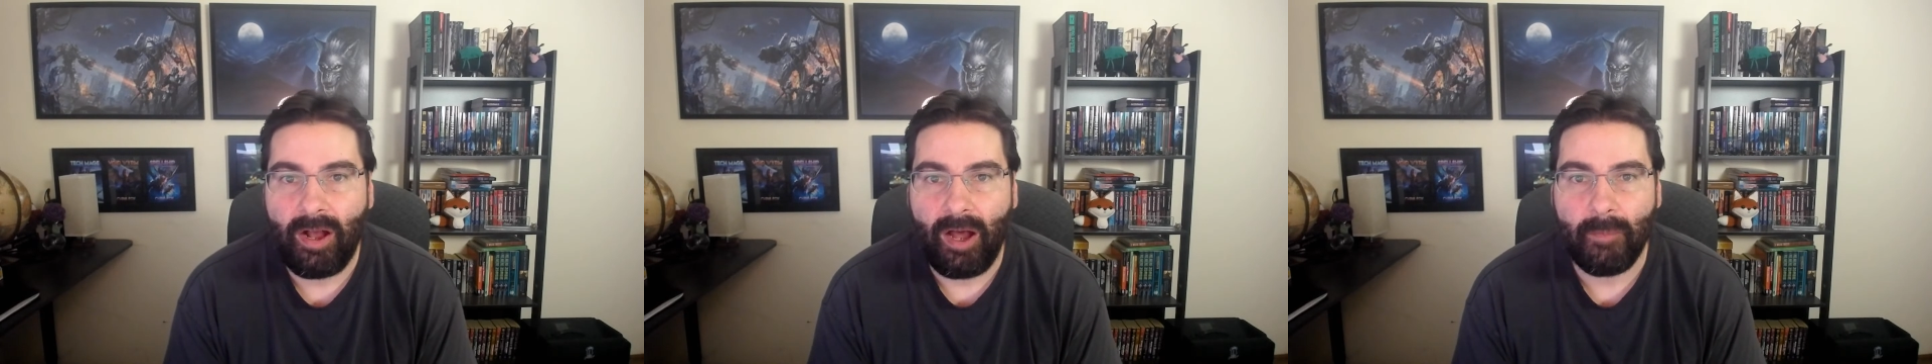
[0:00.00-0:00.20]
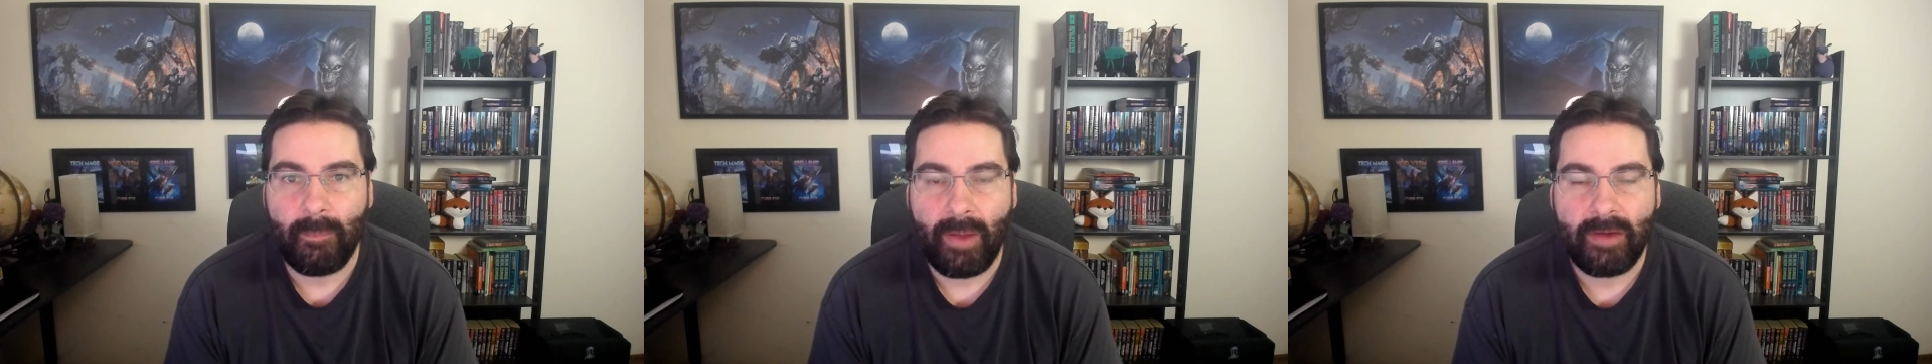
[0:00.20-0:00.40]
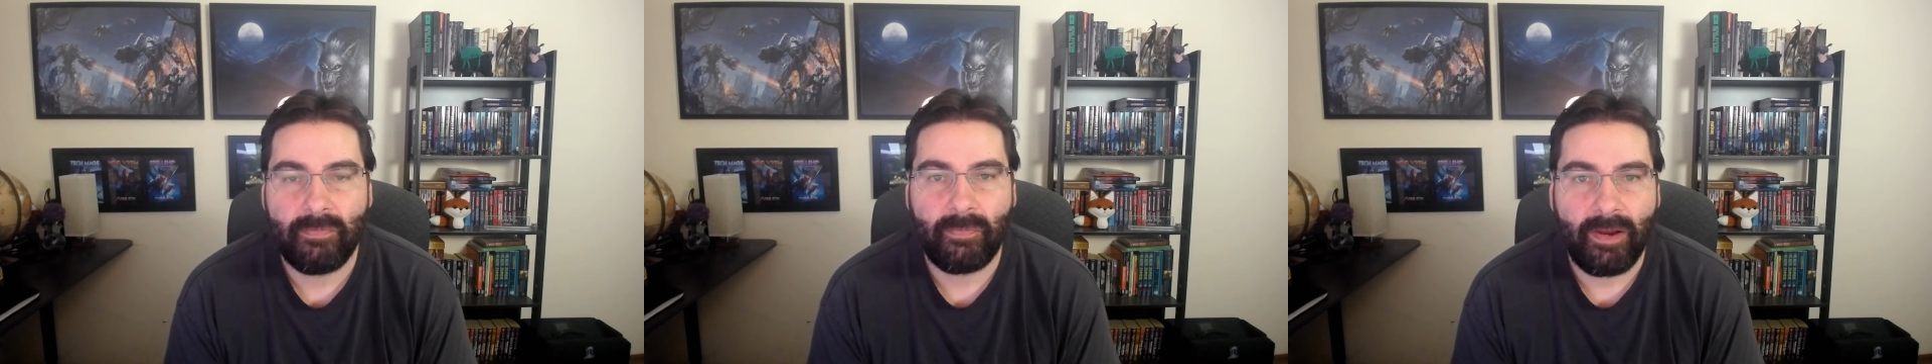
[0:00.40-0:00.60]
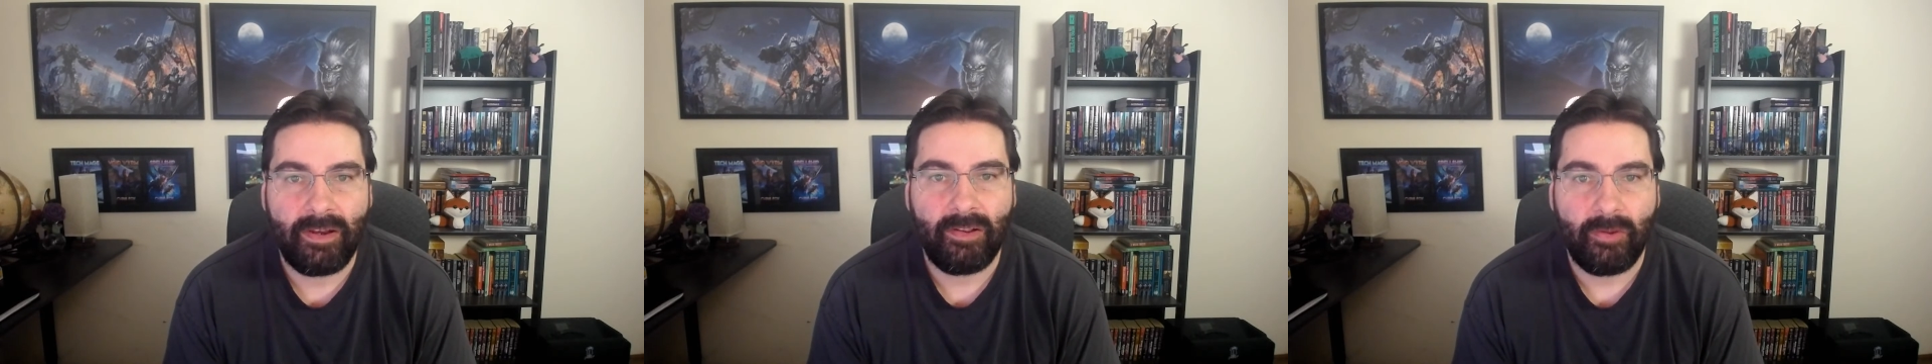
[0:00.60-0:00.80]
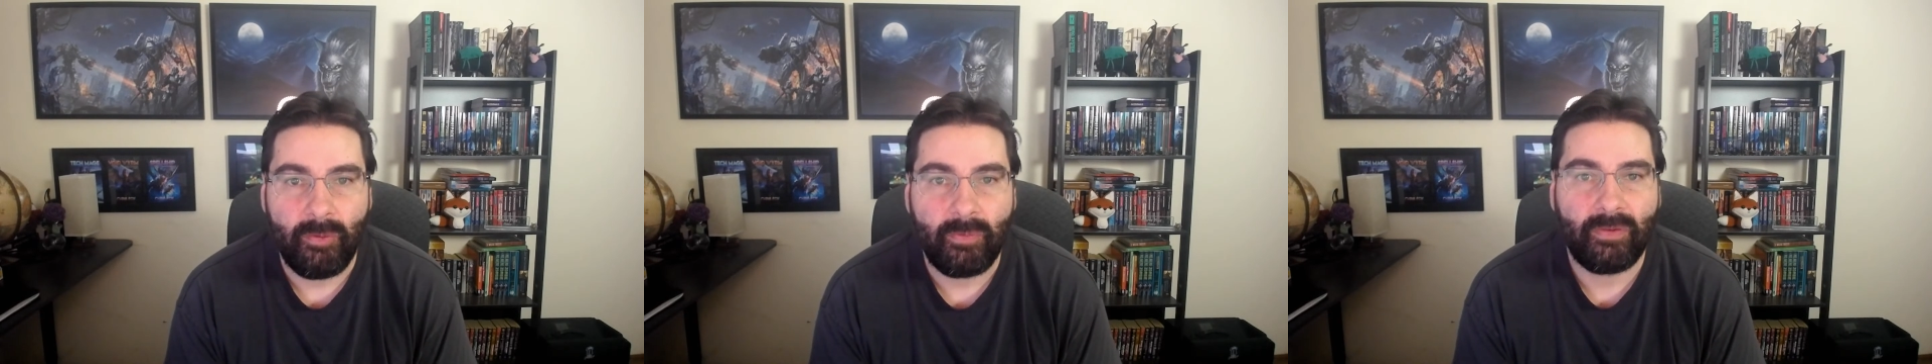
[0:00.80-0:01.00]
on my friend
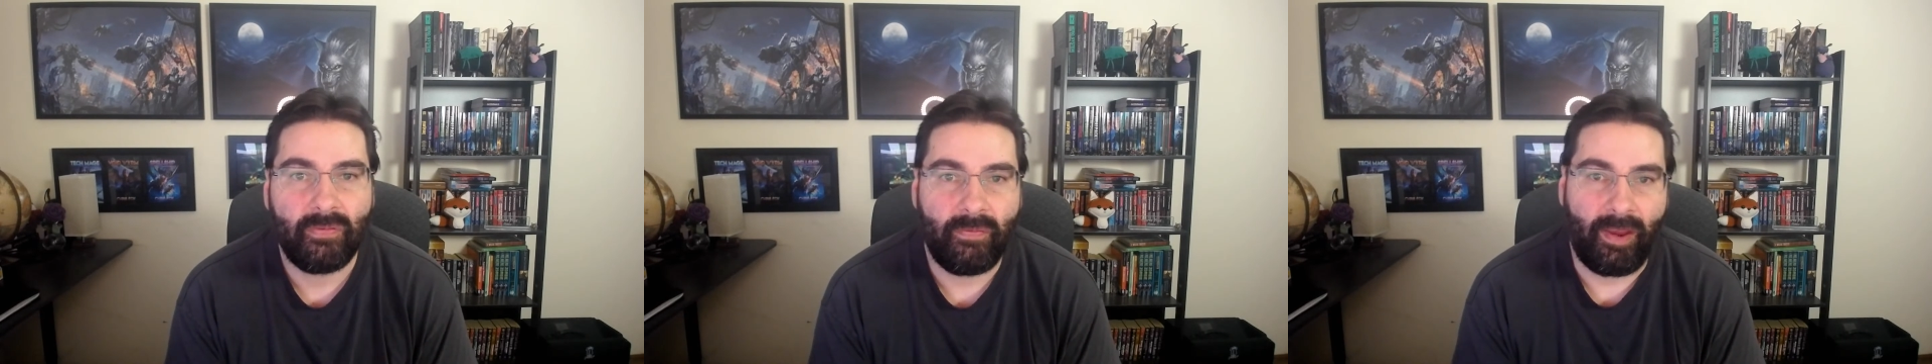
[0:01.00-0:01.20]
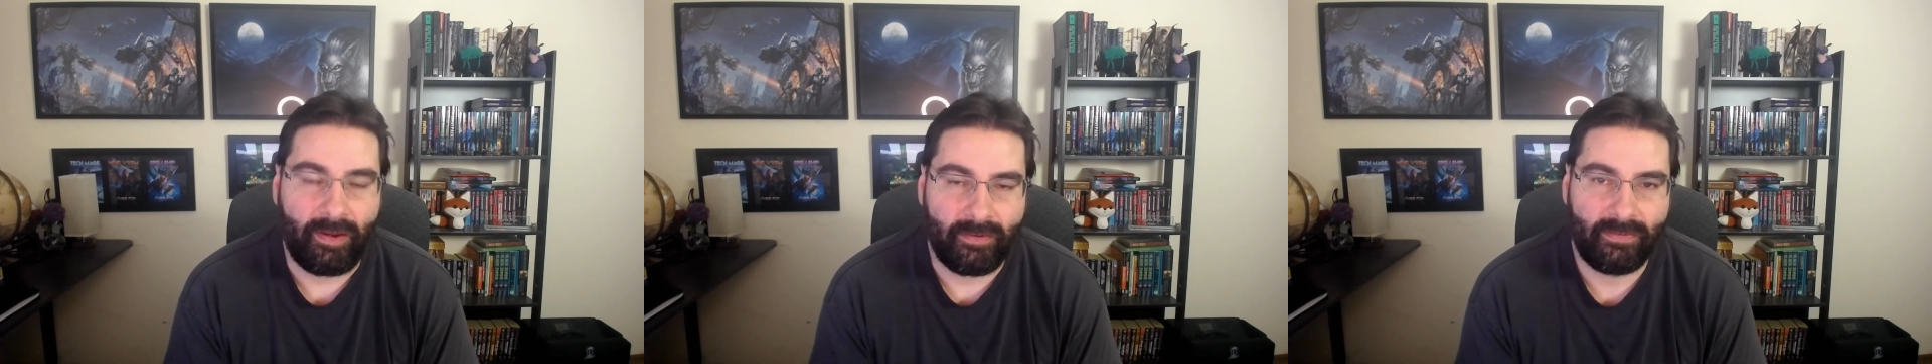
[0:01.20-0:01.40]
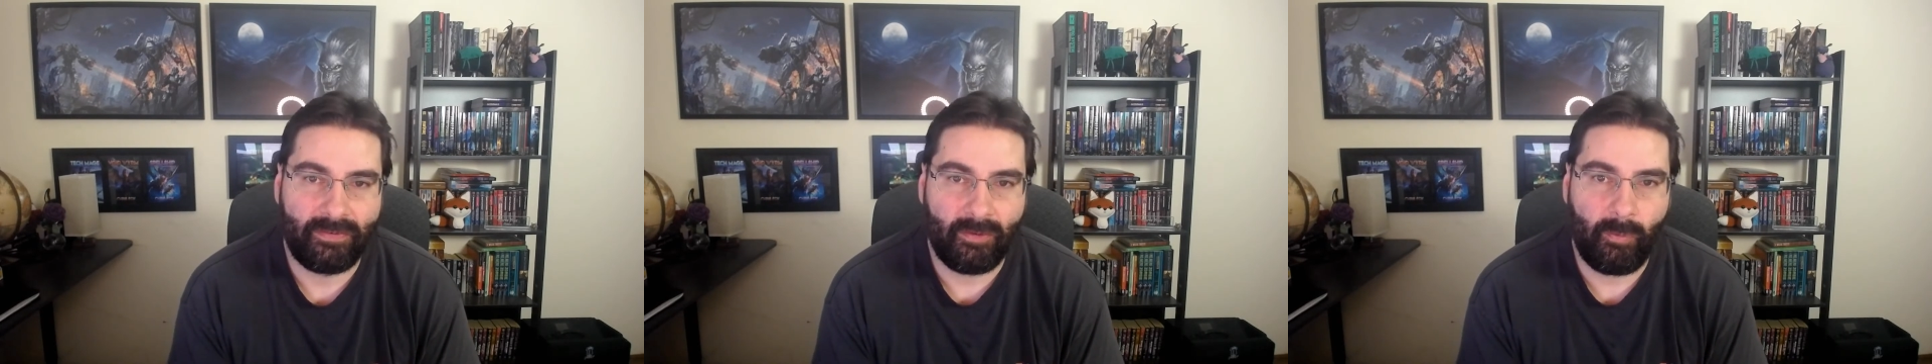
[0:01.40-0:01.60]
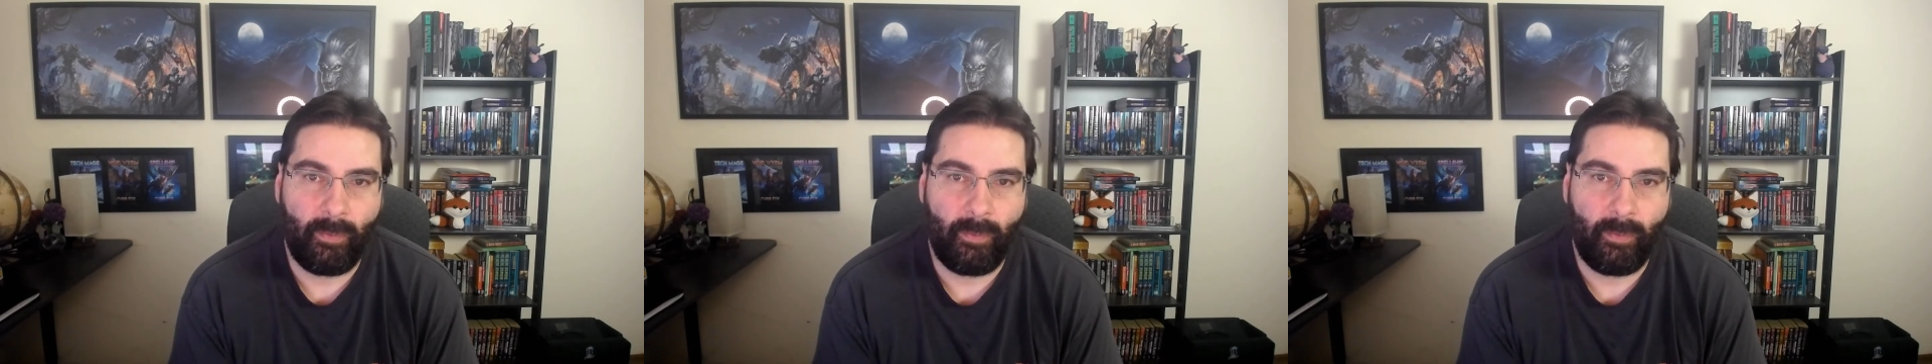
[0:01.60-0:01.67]
Luke's face